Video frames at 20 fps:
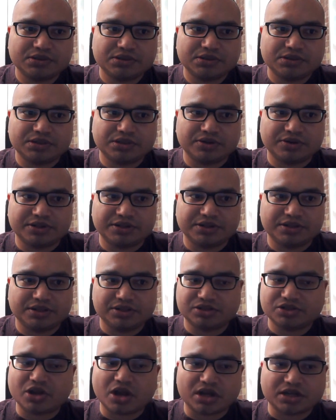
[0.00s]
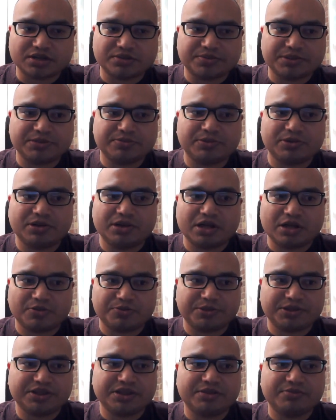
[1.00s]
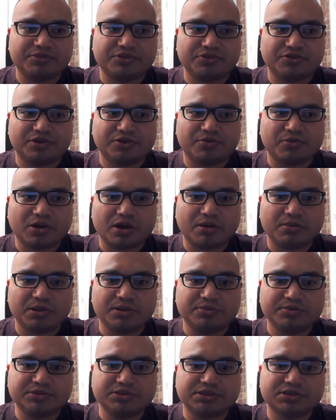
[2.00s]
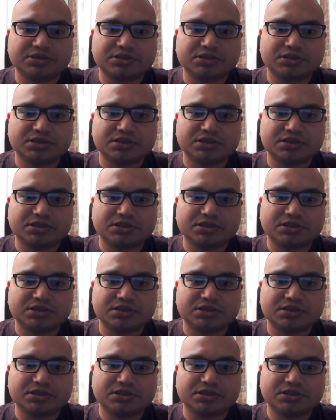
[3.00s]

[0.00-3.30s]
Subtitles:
in talking to people, helping them through their problems,